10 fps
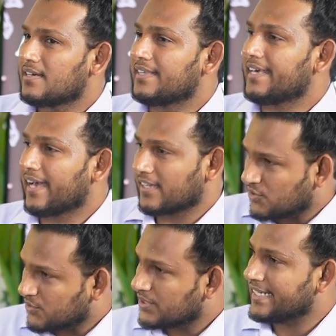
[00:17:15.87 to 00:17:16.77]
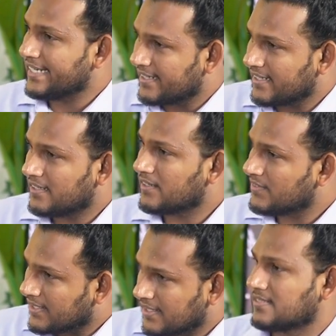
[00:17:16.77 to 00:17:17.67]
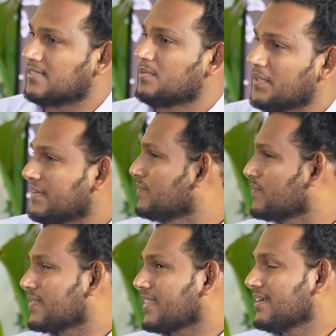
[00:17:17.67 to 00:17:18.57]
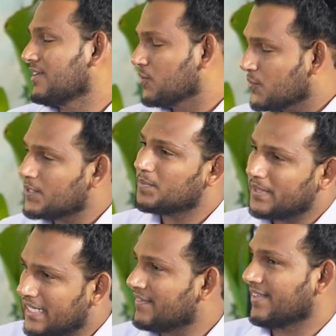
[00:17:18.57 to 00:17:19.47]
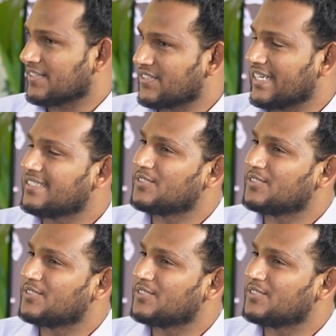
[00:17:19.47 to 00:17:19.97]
the actual intent of the customer, you won't believe this, right?